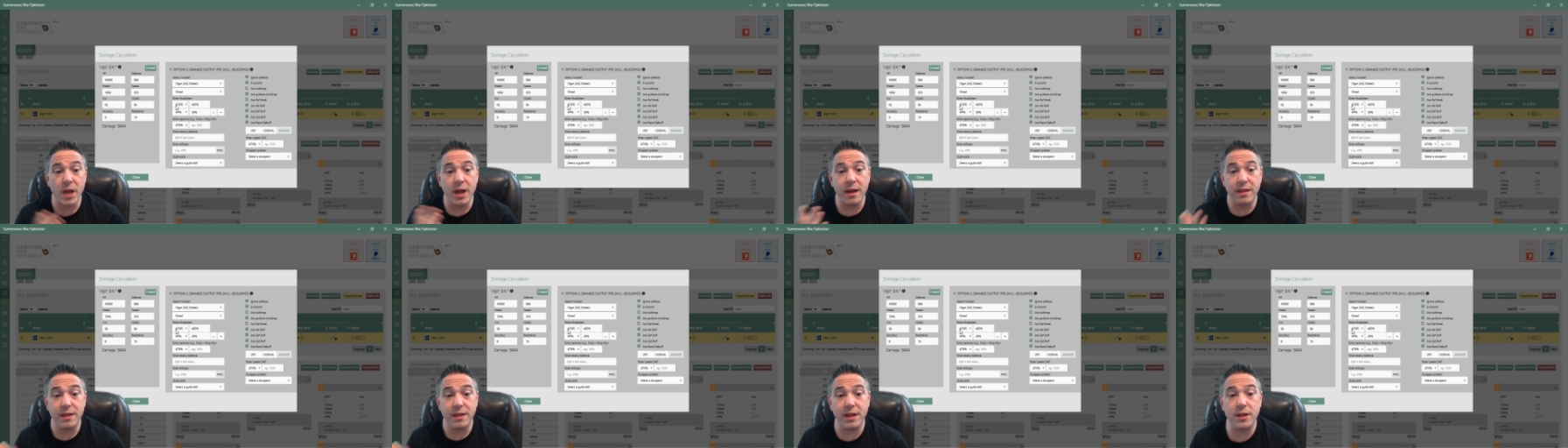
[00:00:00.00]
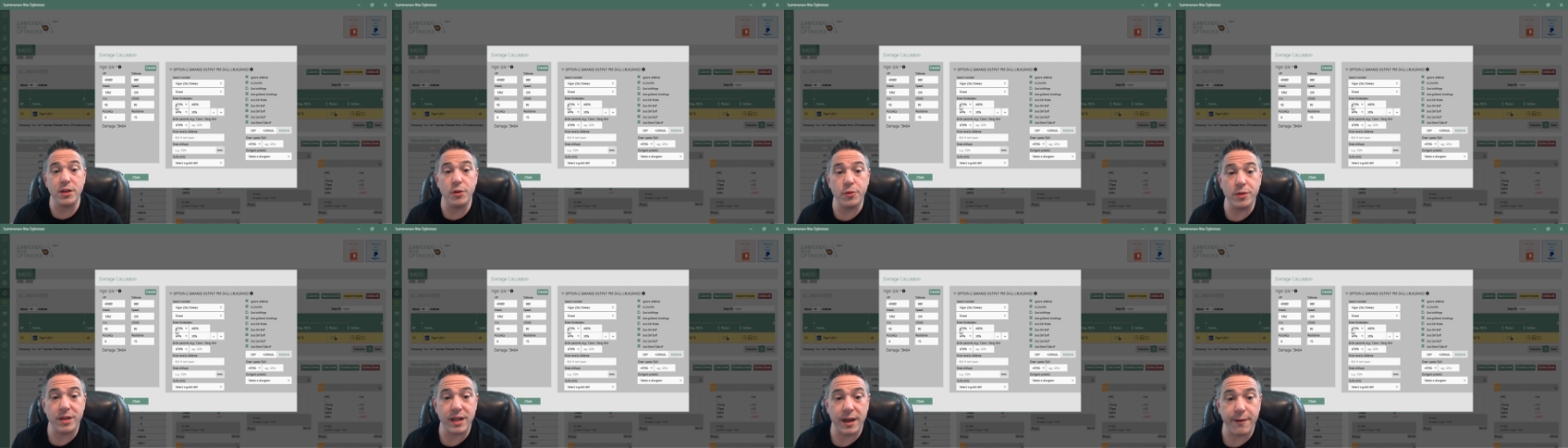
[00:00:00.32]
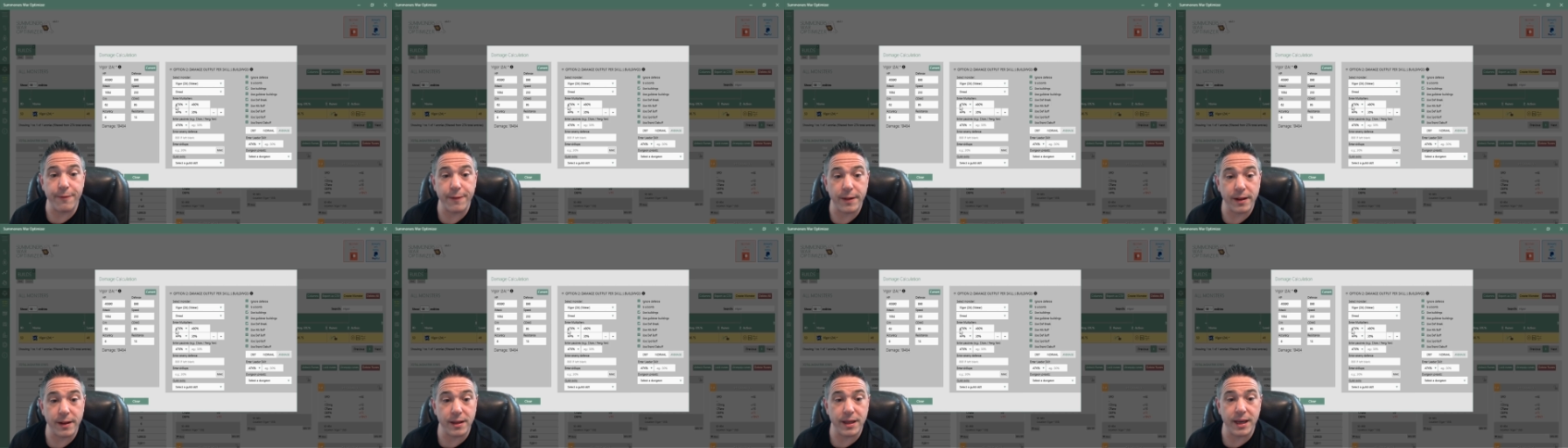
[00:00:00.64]
then you
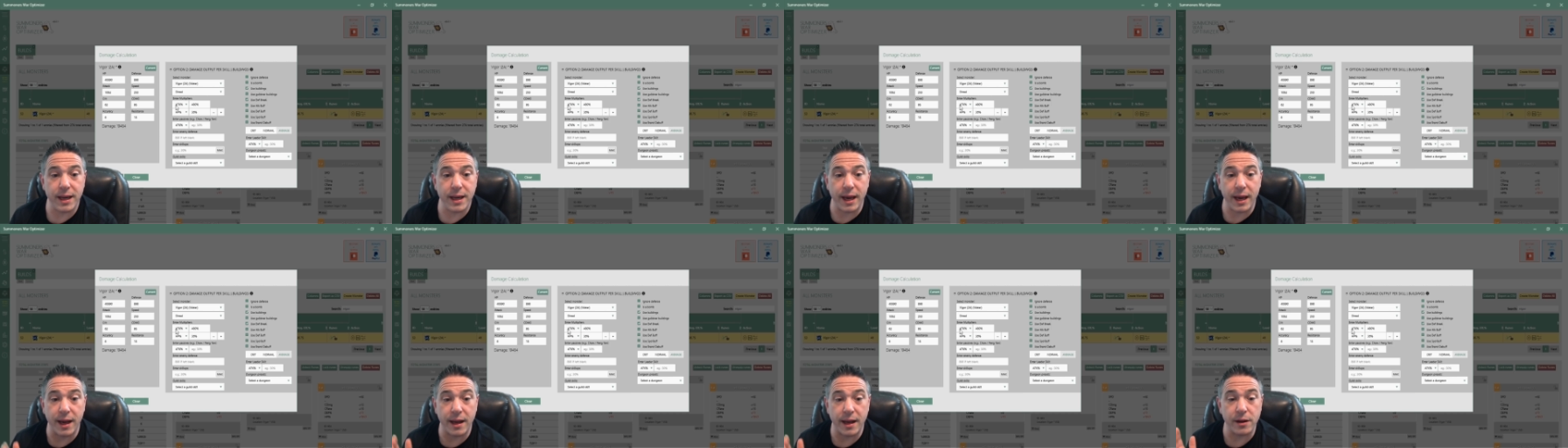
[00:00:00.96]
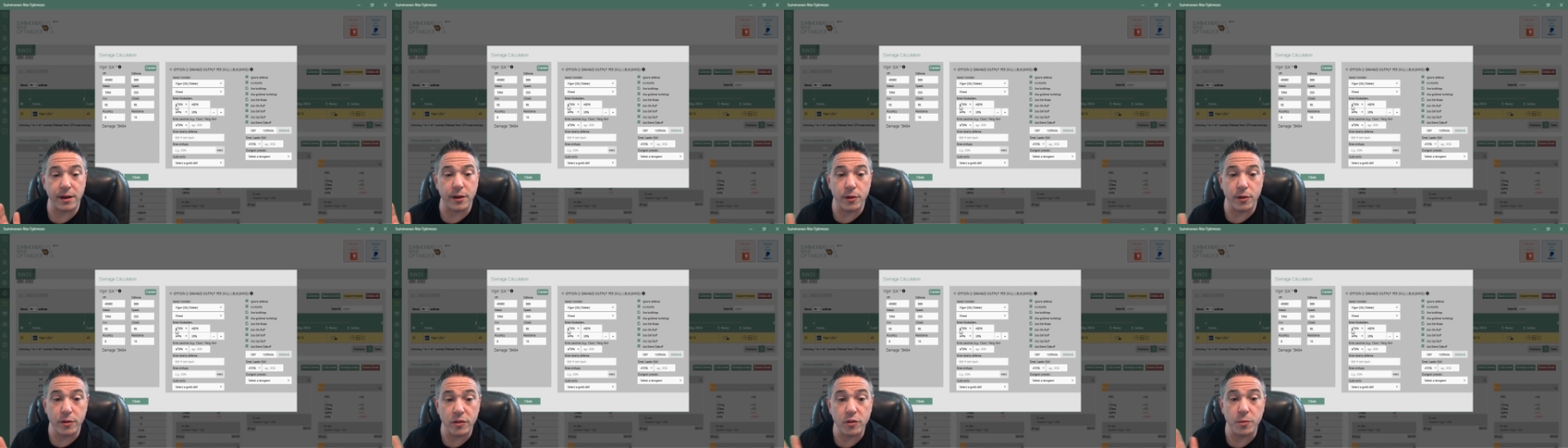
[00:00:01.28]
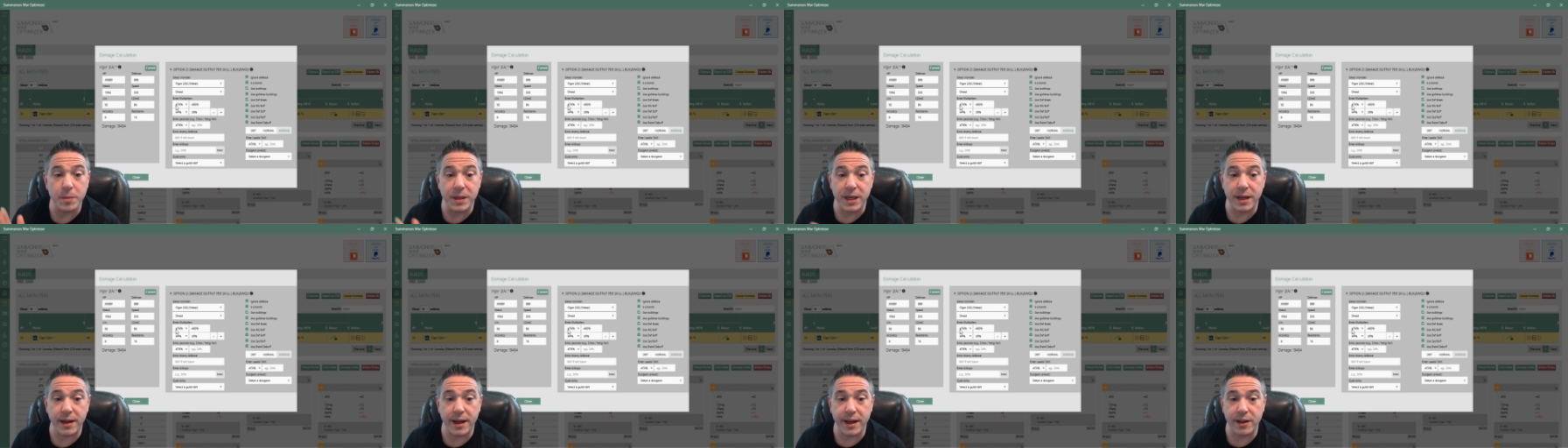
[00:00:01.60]
definitely can go
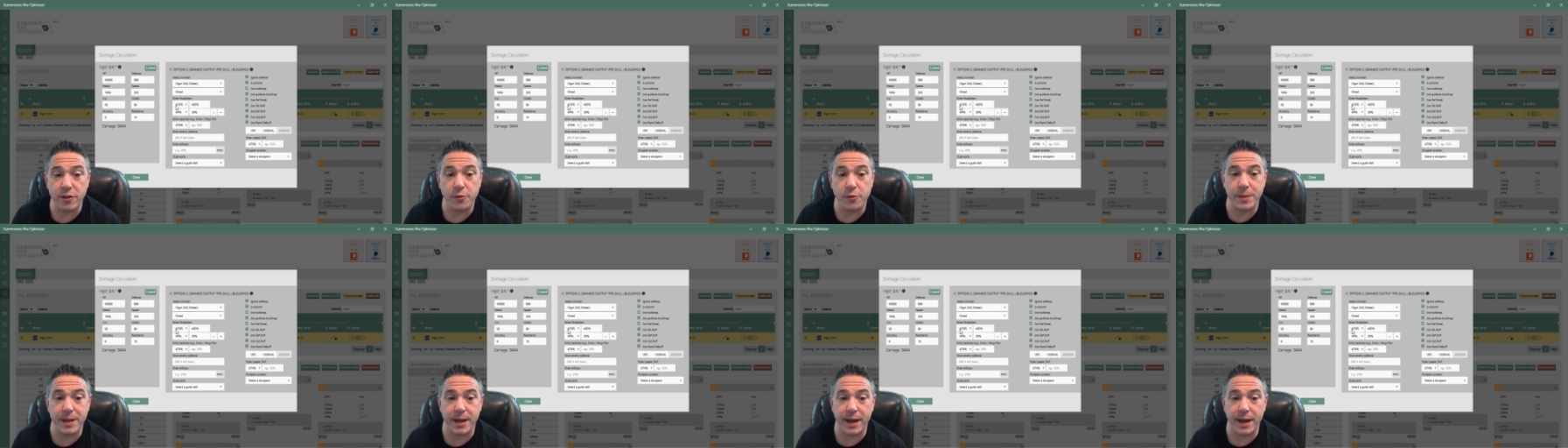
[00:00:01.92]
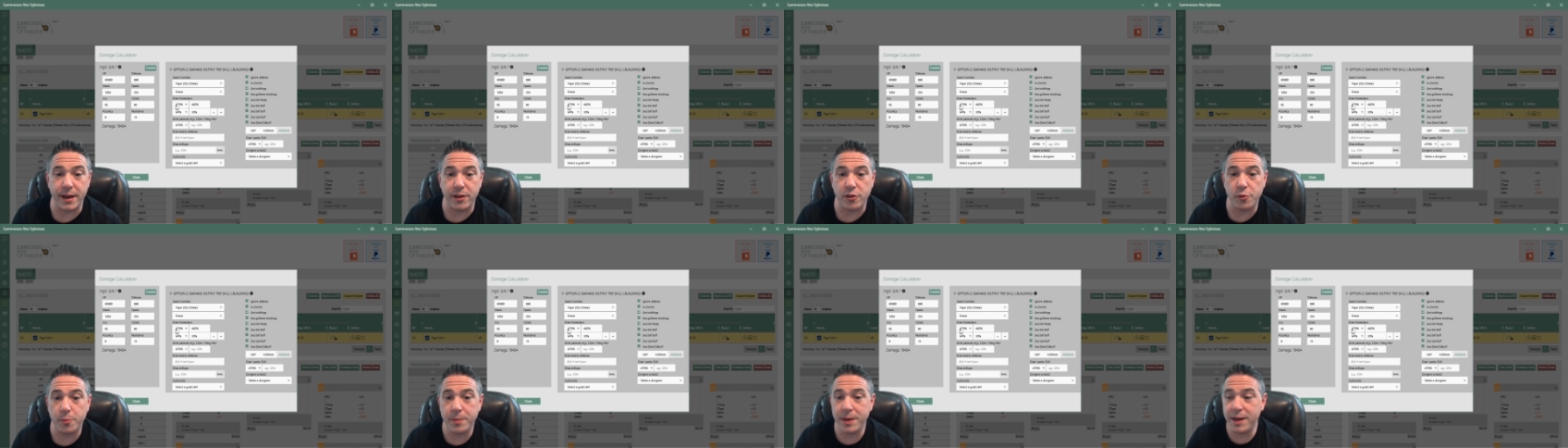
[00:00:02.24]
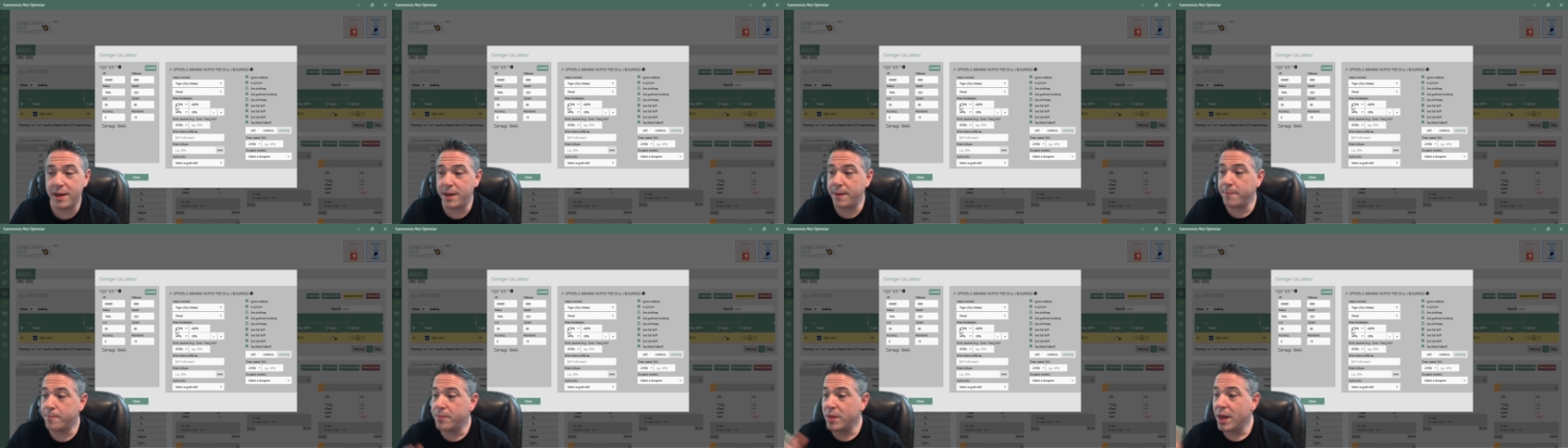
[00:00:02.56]
speed HP
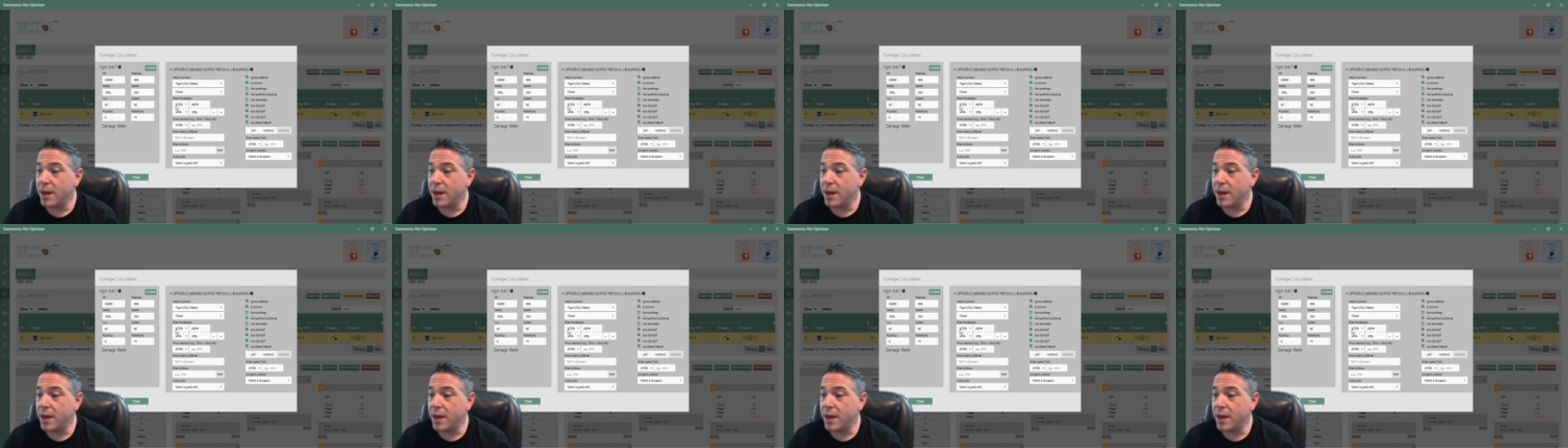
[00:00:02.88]
HP.